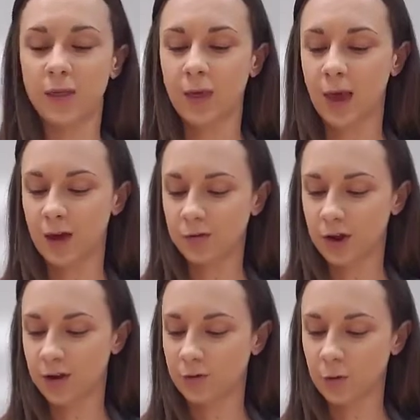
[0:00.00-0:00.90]
They have to
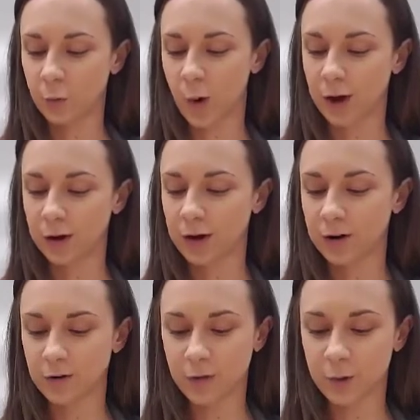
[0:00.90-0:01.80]
have those wire
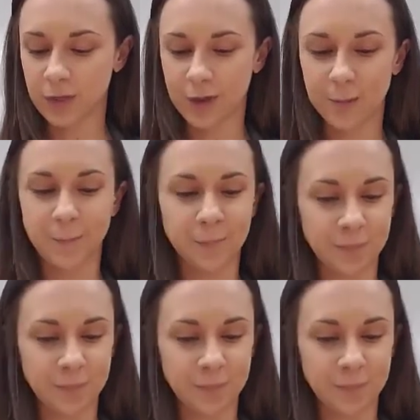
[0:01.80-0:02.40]
cutters with them.